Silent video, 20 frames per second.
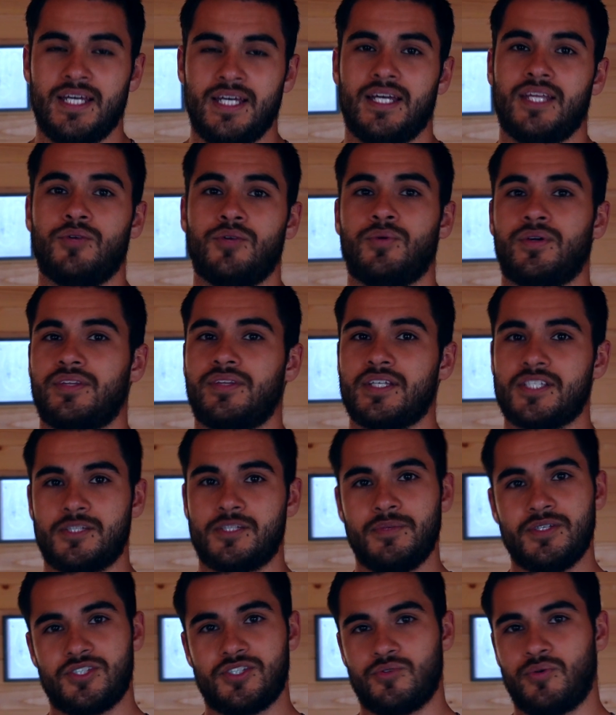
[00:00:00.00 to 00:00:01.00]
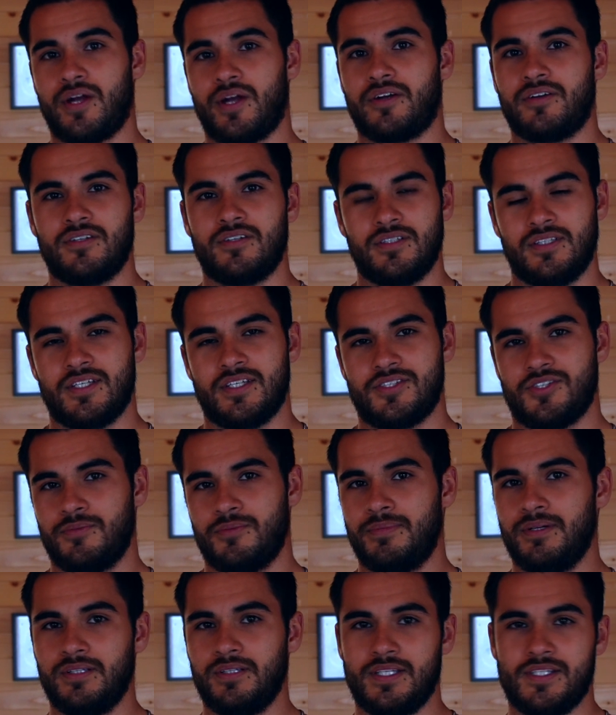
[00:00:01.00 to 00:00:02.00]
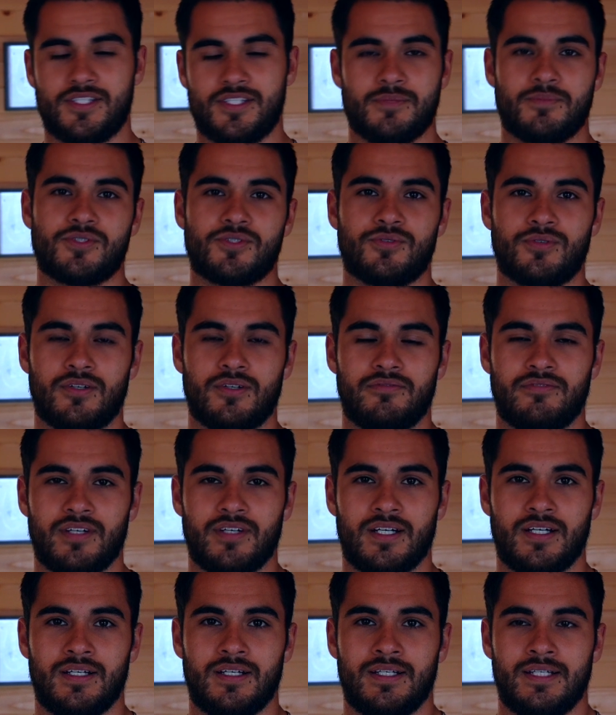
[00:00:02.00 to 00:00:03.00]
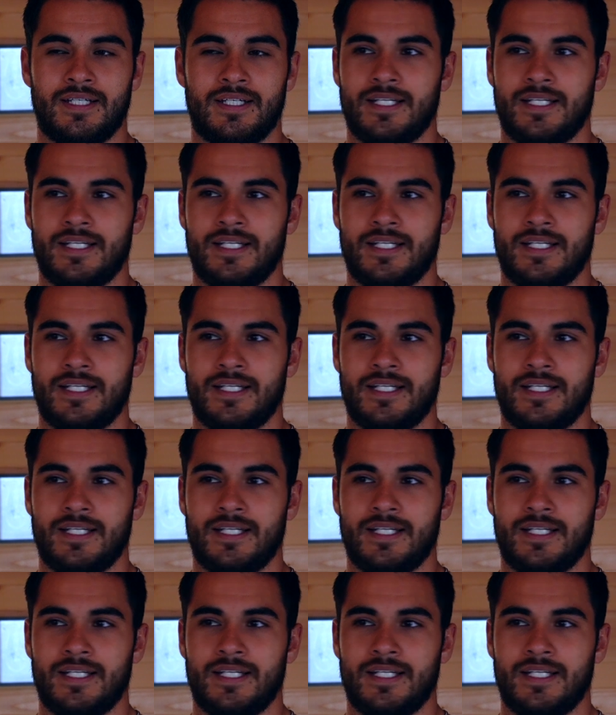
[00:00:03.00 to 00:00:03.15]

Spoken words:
and you want things to be square, unless you're building some sort of